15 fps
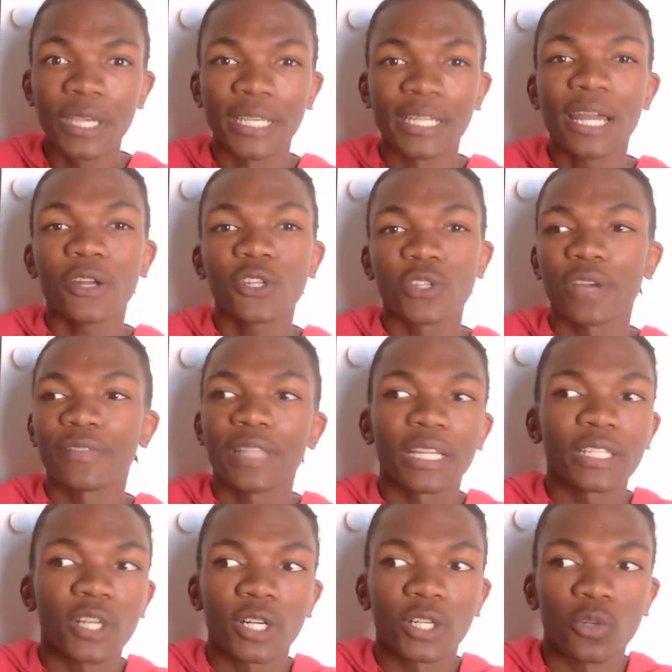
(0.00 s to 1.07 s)
And now that you have
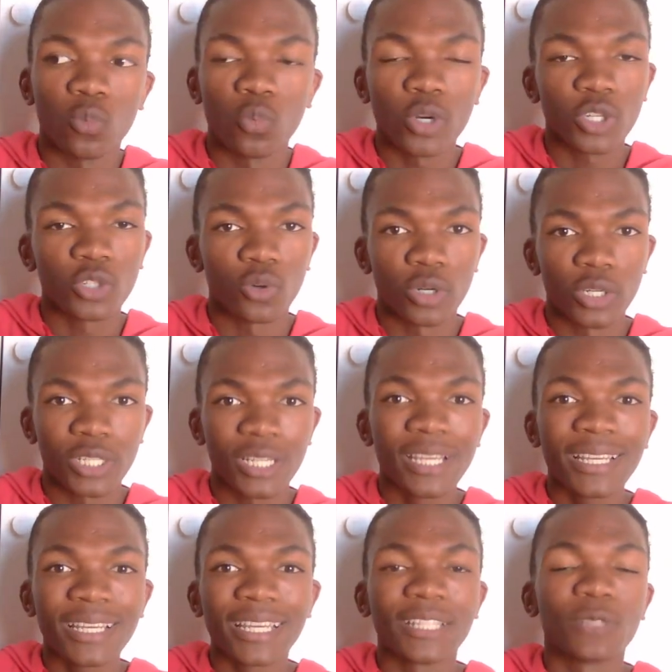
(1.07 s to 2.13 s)
that target to work towards,
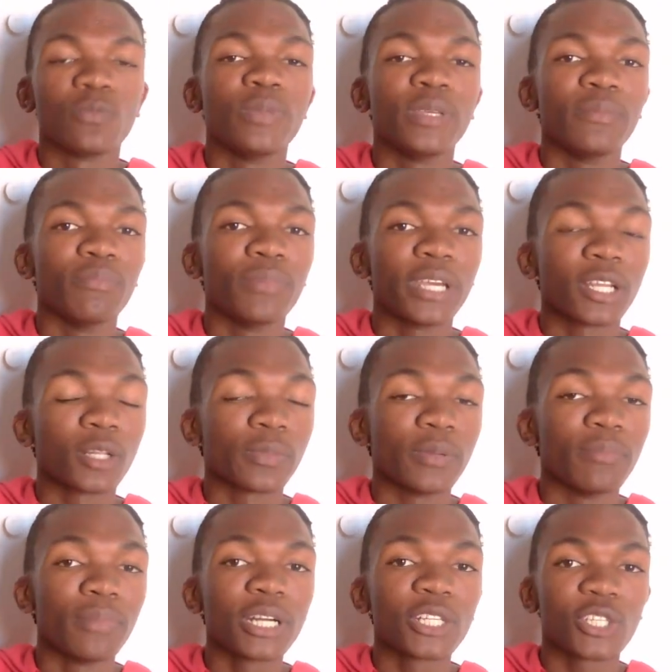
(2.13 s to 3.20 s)
it'll be
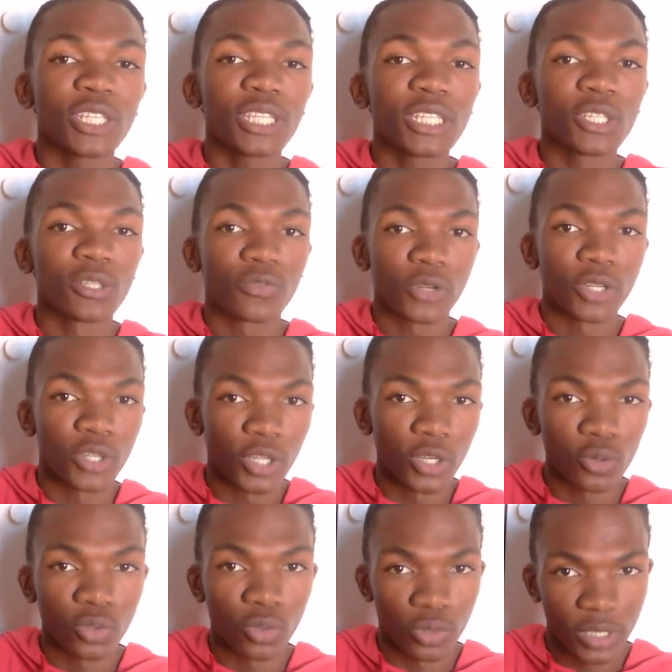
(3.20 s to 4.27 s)
much easier for you to
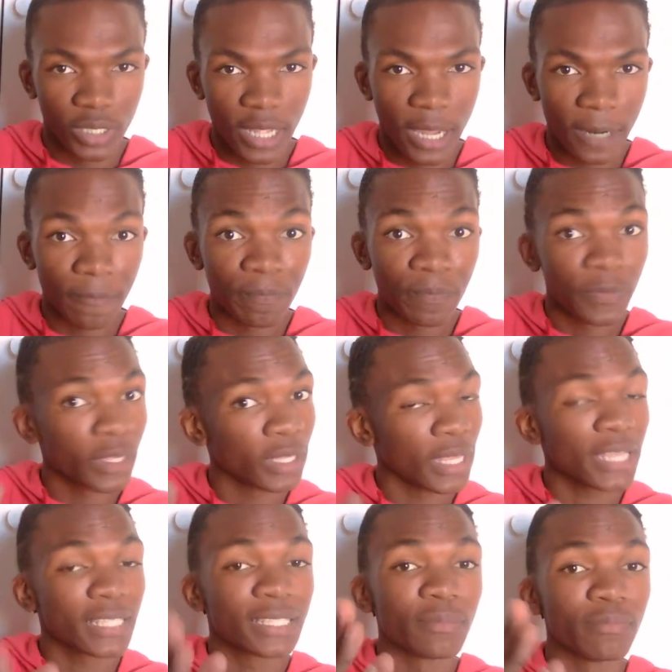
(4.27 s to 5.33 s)
go towards that.
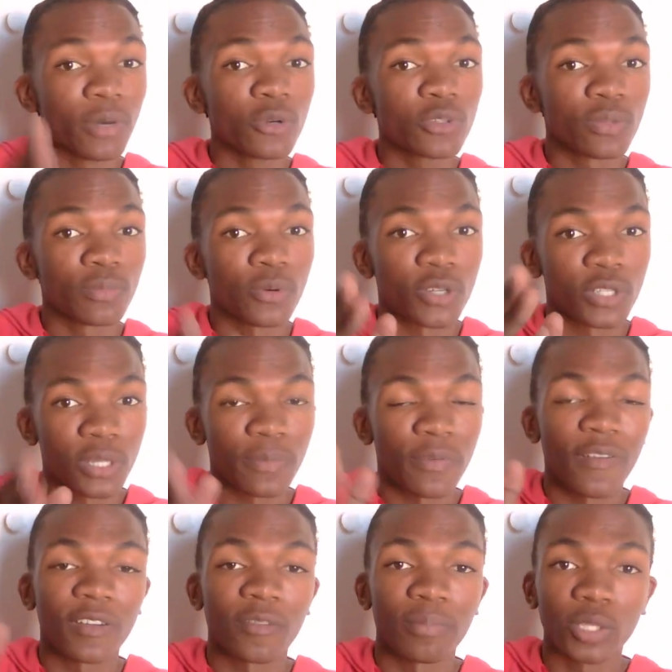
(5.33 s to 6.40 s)
That's the most important step of
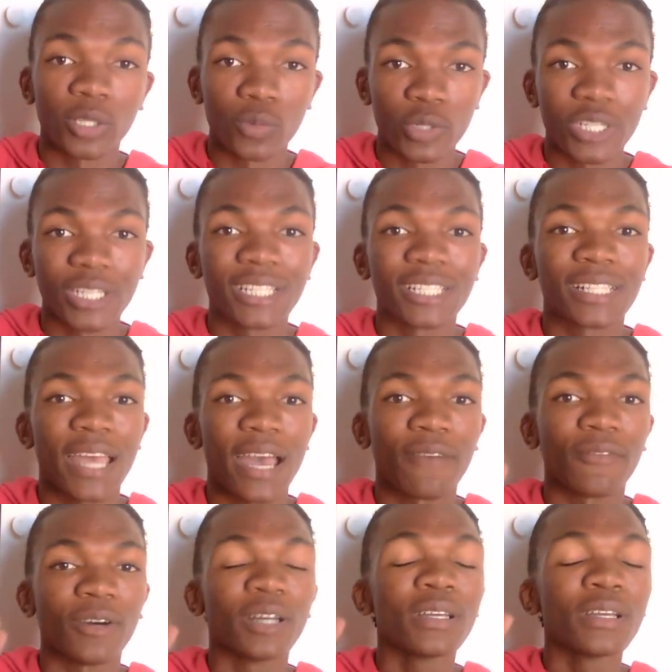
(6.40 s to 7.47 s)
how to build a routine, is to
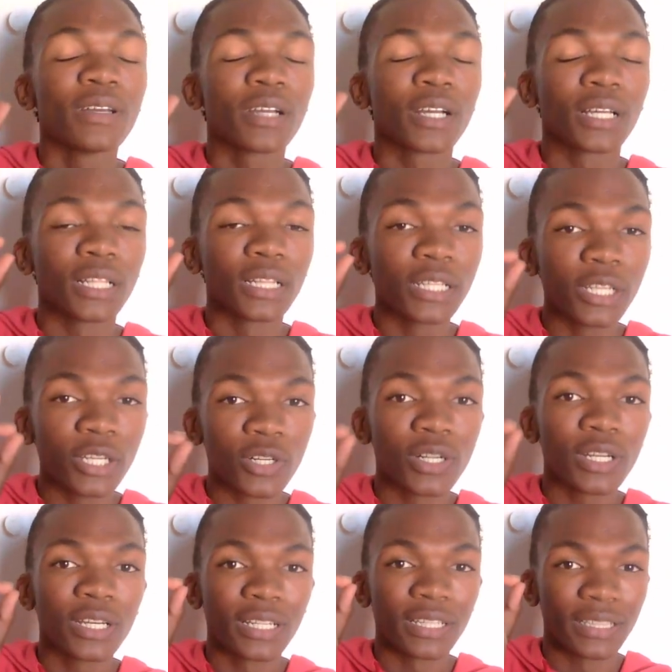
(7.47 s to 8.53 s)
have a clear,
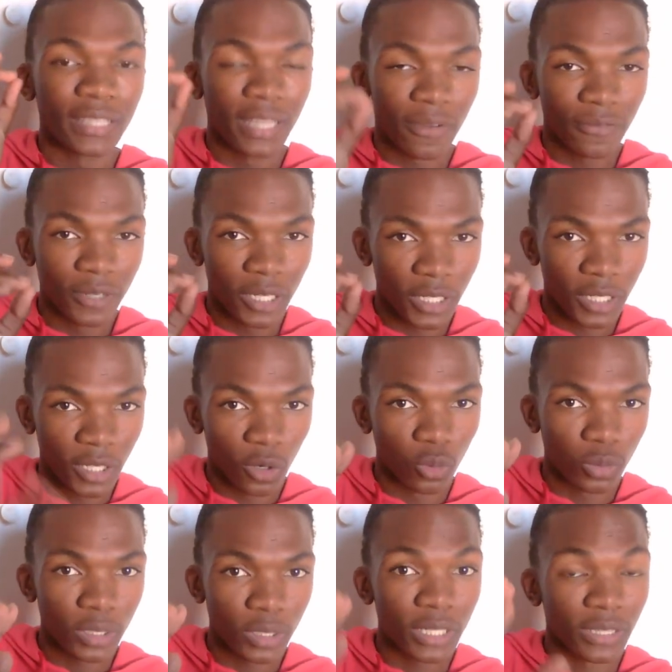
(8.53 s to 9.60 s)
definite
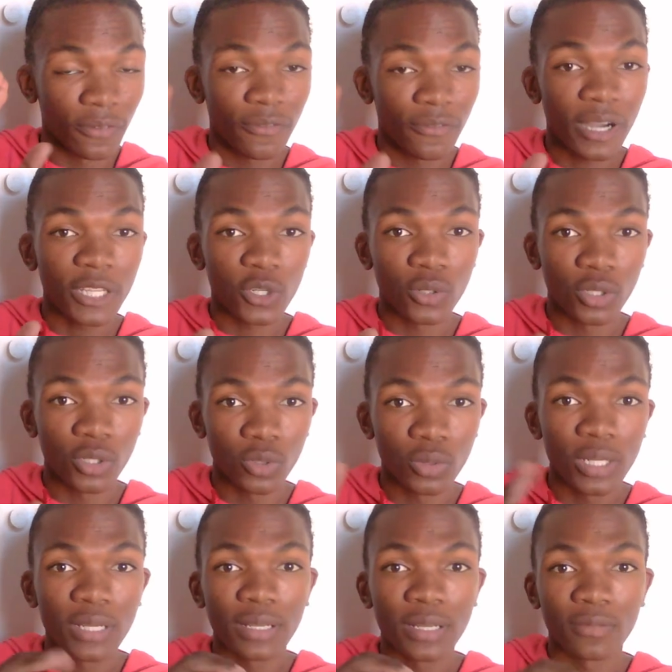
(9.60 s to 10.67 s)
goal. Define your goal
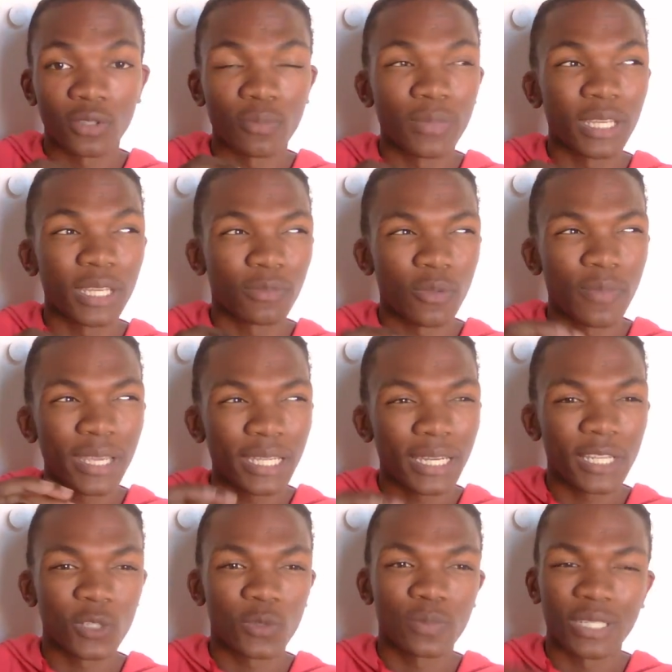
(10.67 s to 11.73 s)
to make it
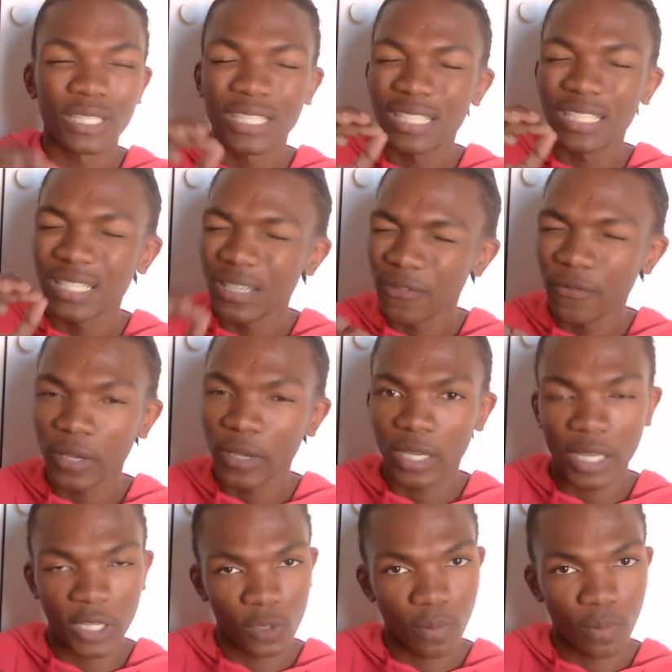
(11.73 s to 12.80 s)
as specific
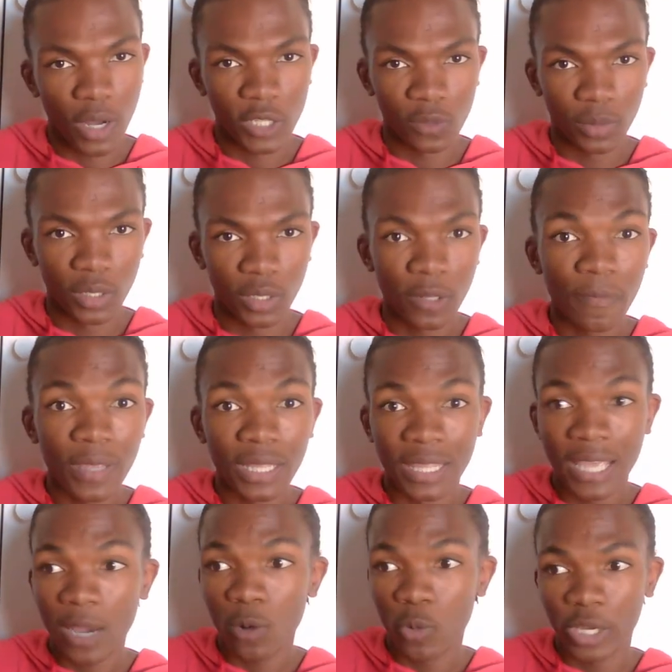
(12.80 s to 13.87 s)
as possible.
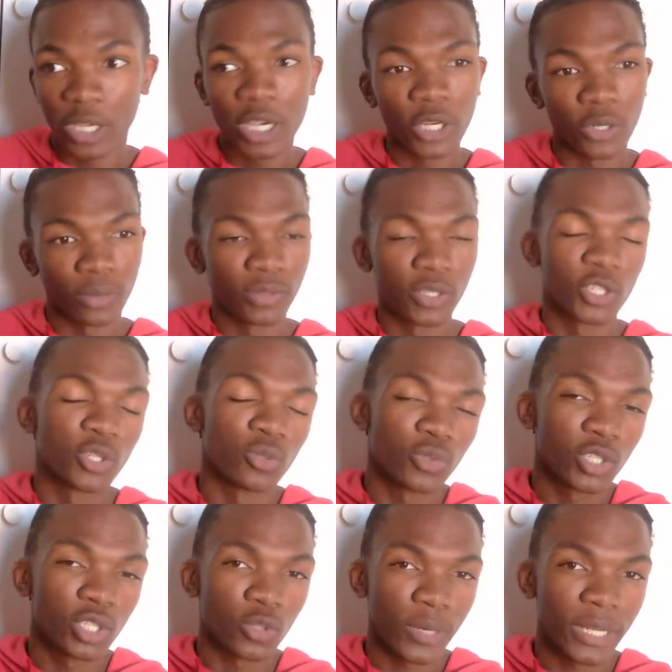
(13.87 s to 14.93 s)
That way you're able to shoot
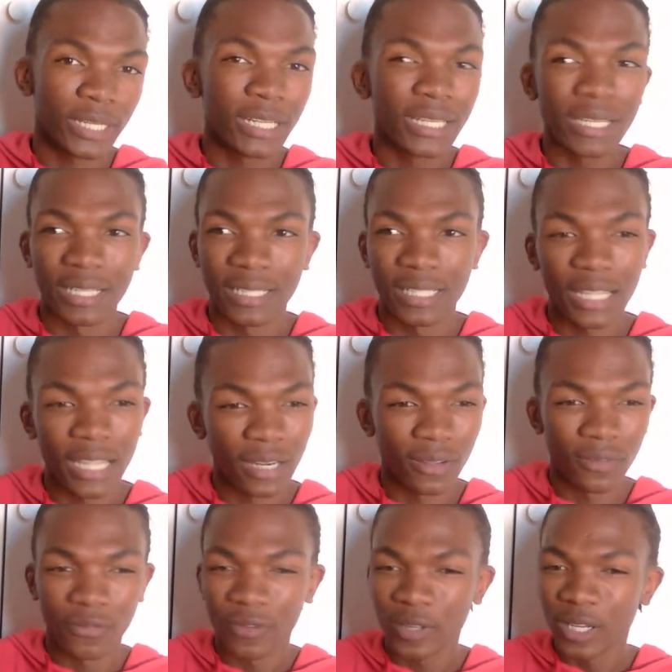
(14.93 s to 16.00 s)
straight instead
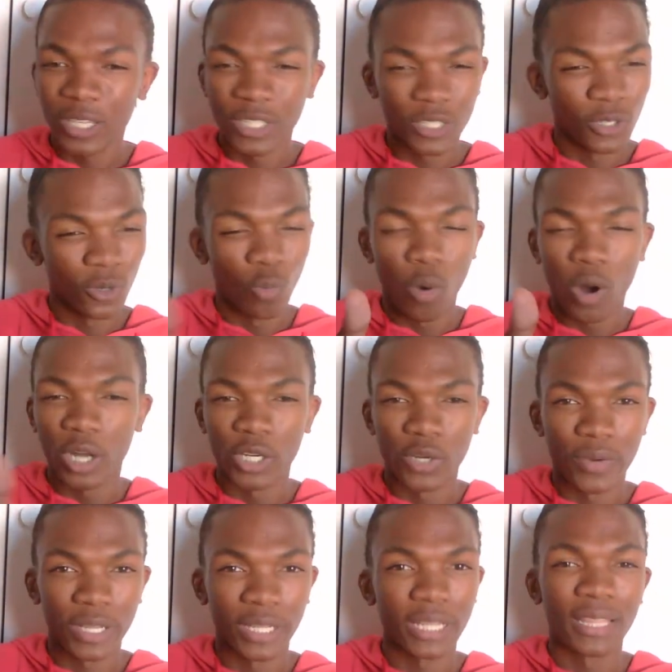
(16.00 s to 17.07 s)
of,
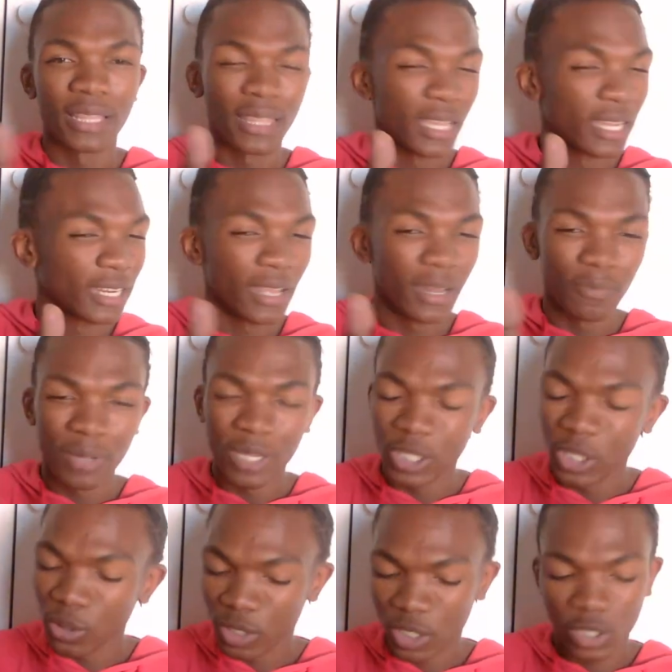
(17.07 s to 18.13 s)
wandering and being
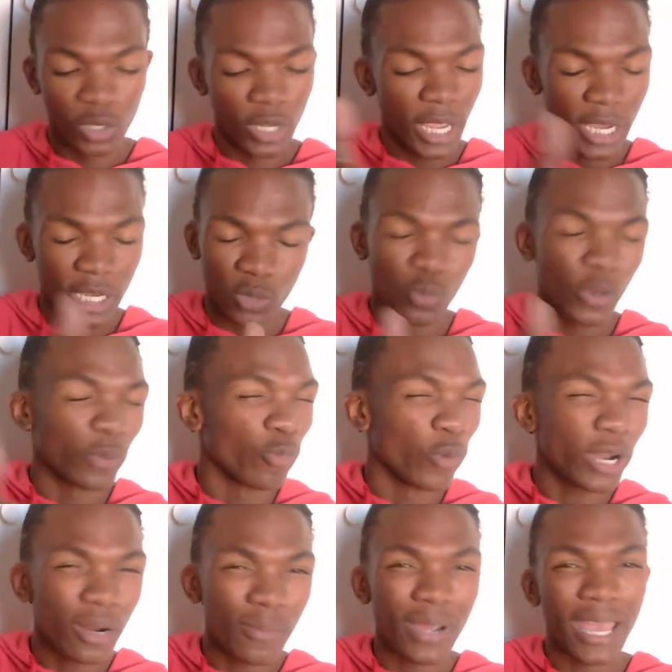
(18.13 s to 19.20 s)
curious as to, wait,
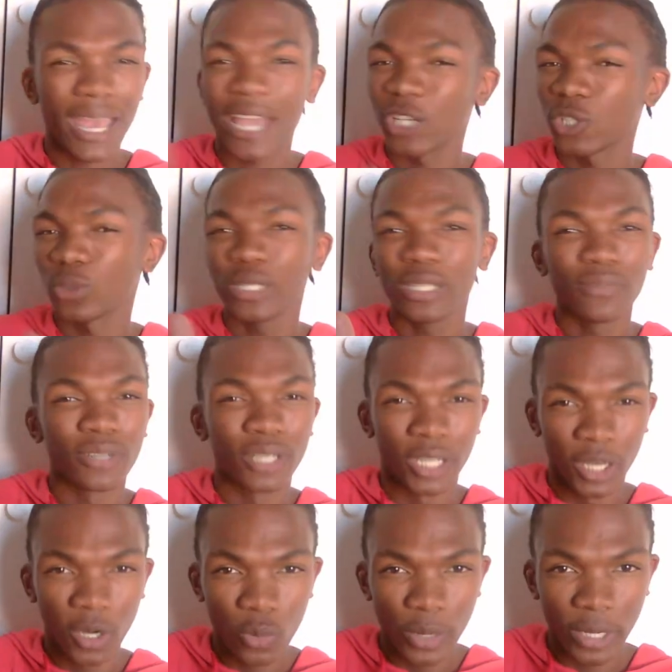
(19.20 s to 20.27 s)
where am I actually even
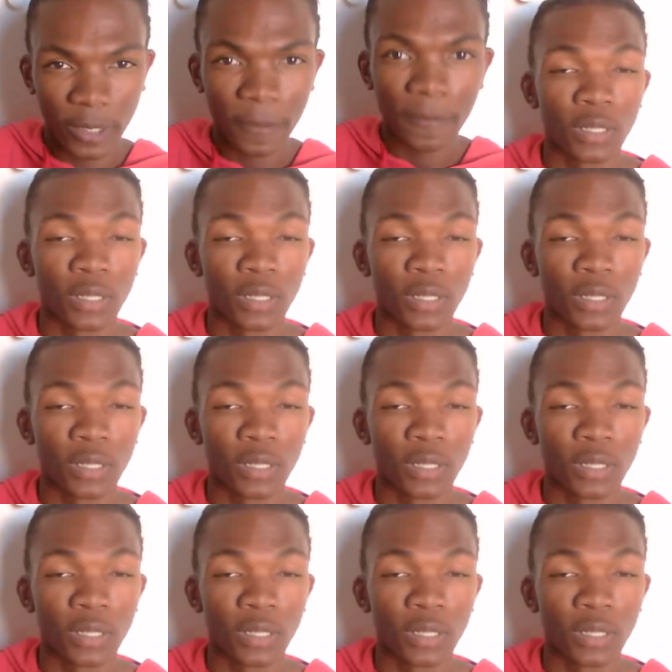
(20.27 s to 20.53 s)
going?